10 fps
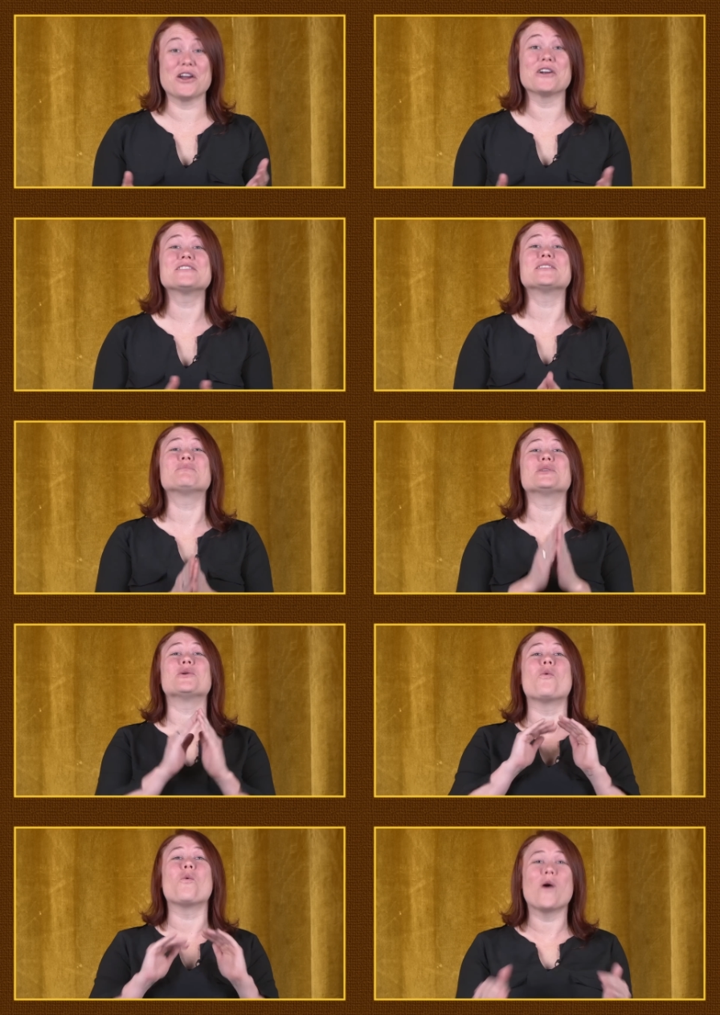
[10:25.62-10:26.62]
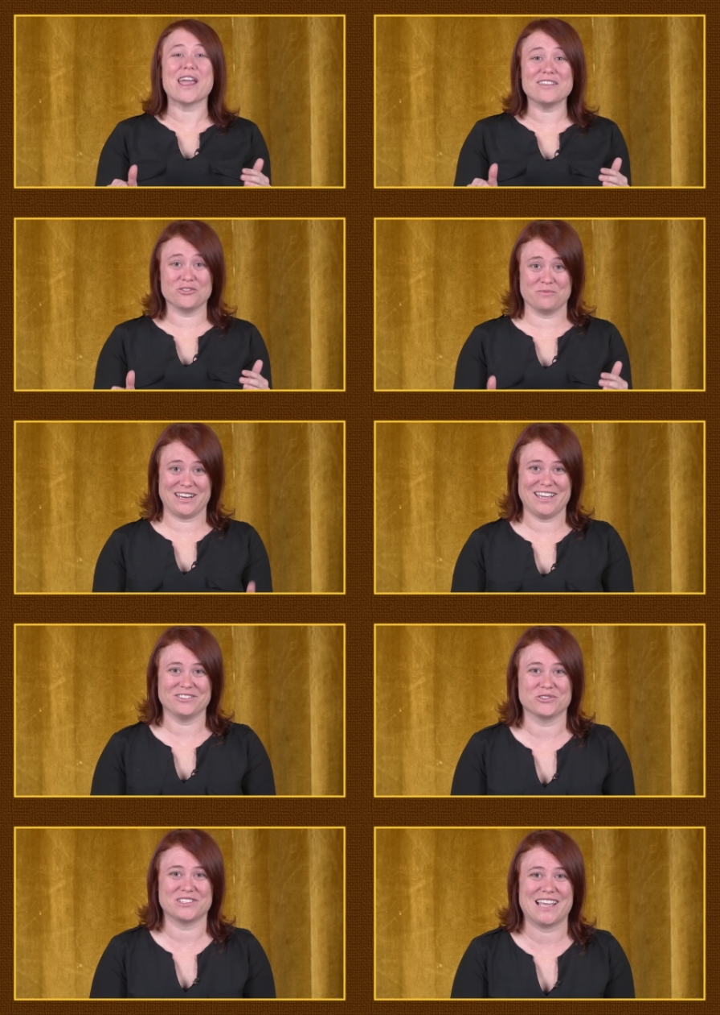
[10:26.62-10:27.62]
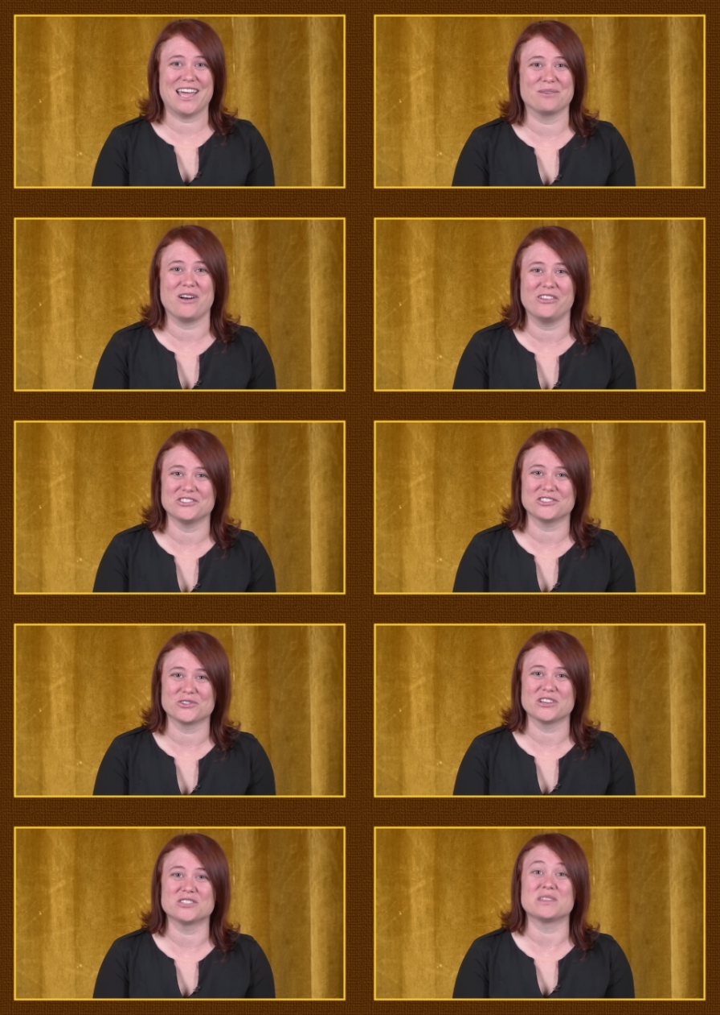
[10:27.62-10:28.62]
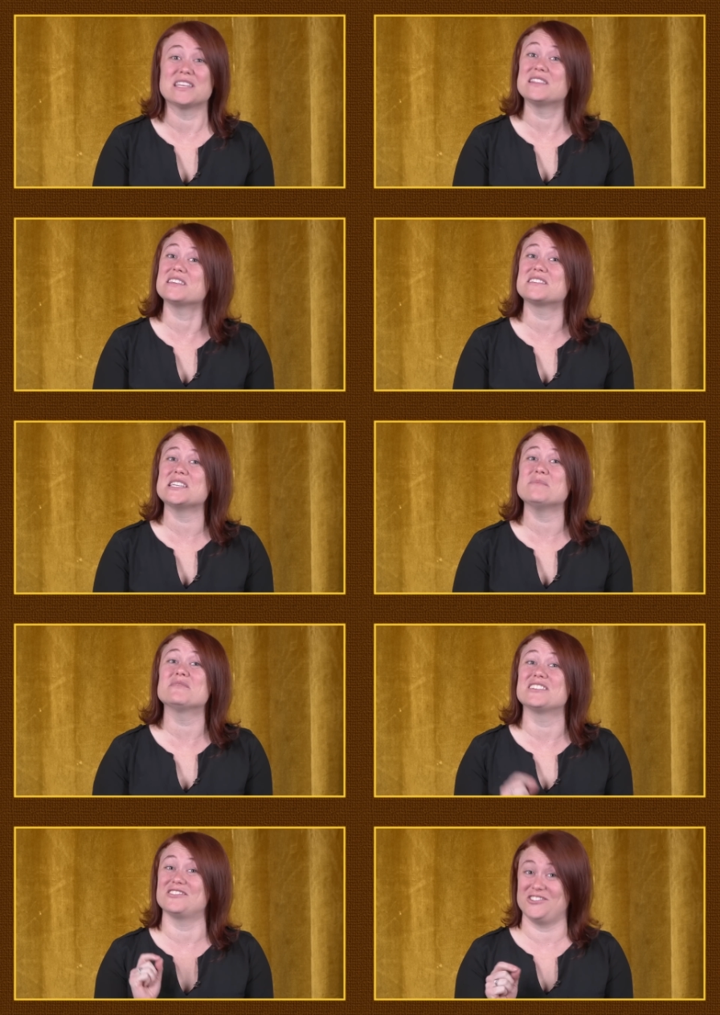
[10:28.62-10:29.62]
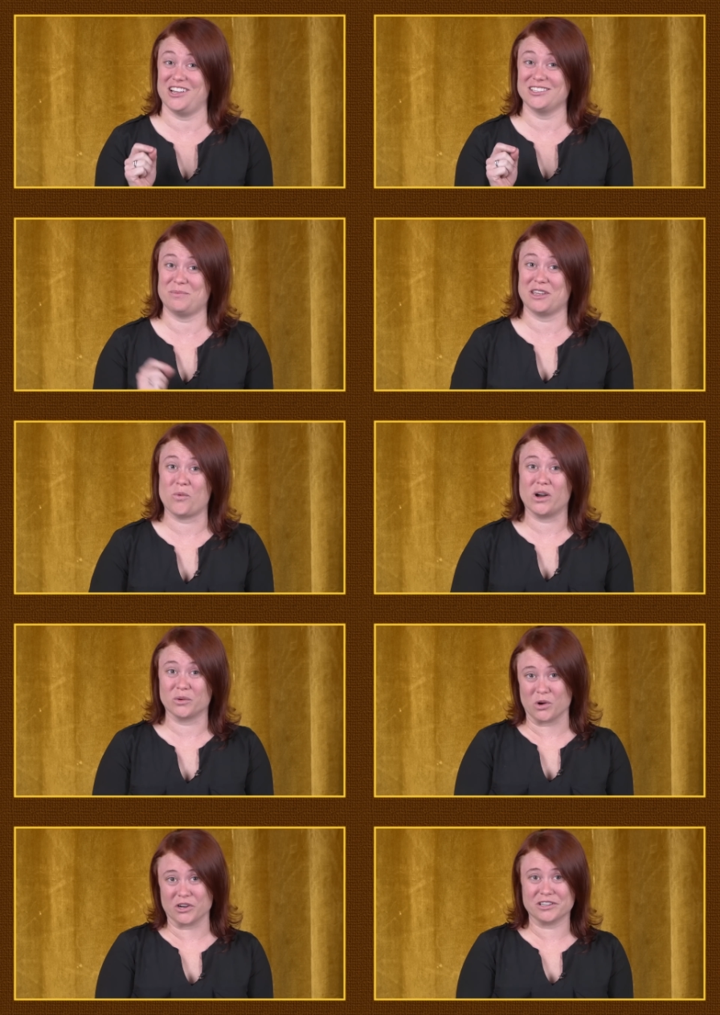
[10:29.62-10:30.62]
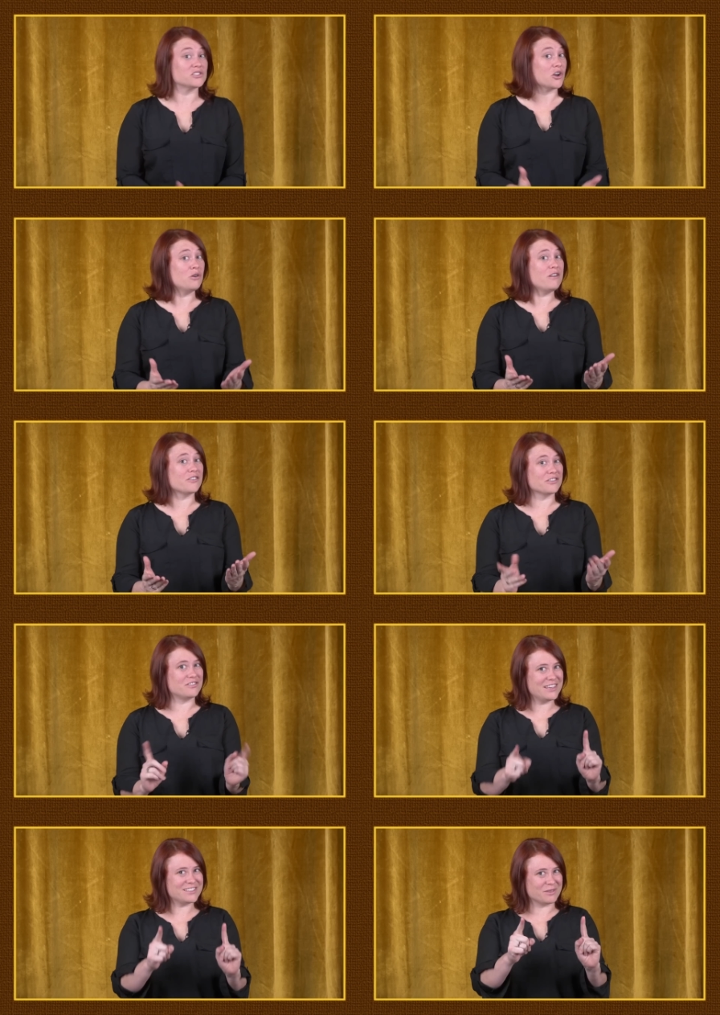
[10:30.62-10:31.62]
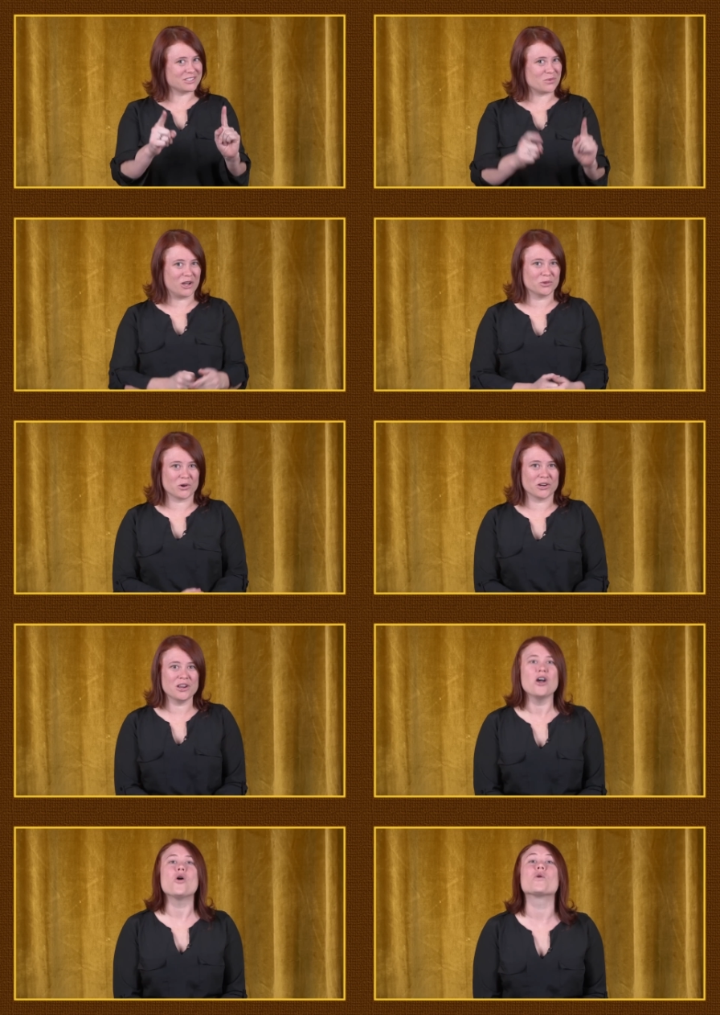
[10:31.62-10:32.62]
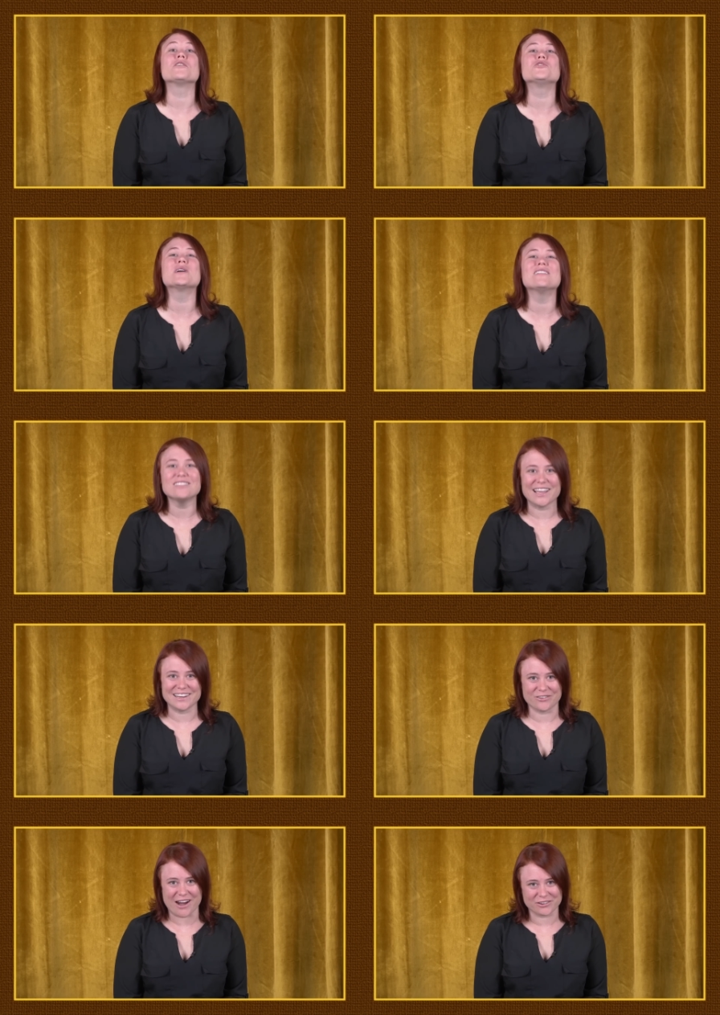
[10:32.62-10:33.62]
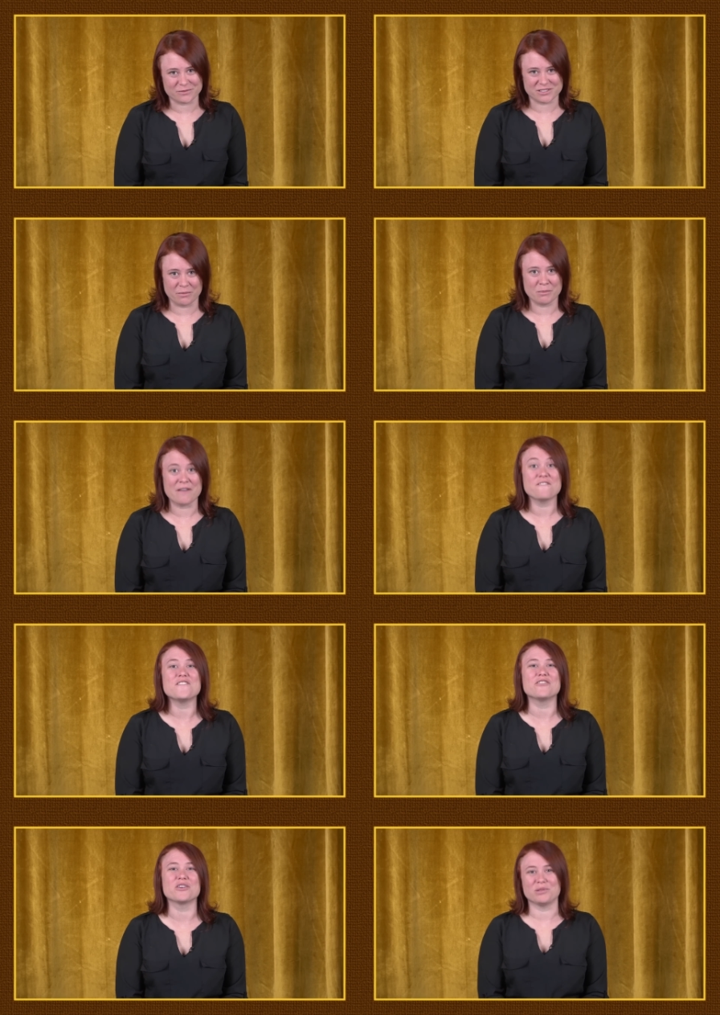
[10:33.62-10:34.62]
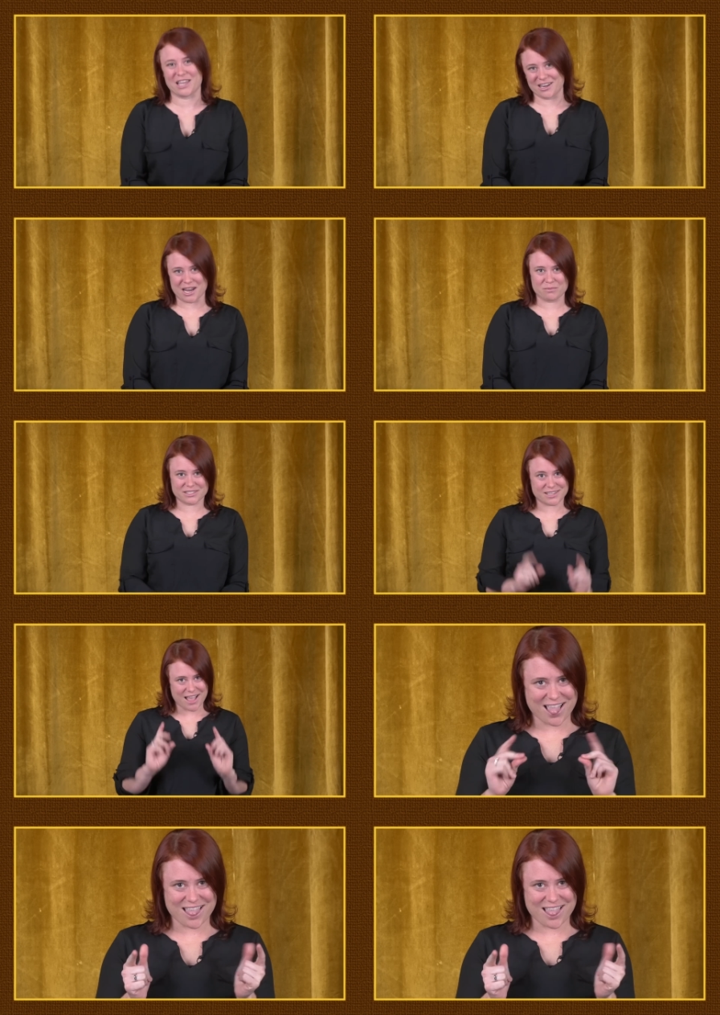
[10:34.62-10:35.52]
there are simply way too many interesting etymology stories within this theme to just pick one word. So, for this month's Wild Word, we're doing a lightning round of some of my favorite plant names.